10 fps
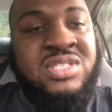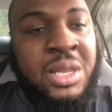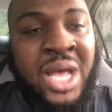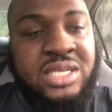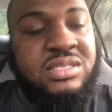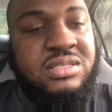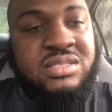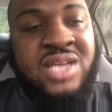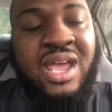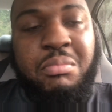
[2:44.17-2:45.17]
I like to
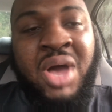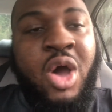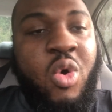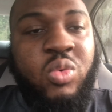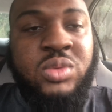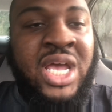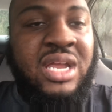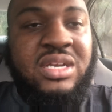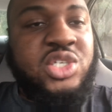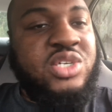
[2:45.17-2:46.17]
stay in my own
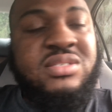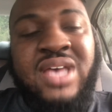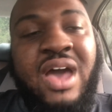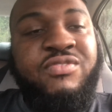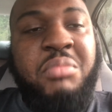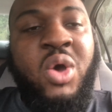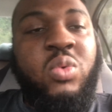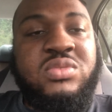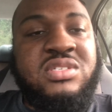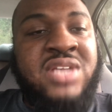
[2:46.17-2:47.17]
lane and just have my
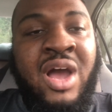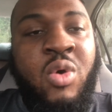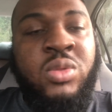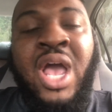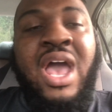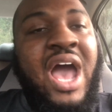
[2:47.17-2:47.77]
own style.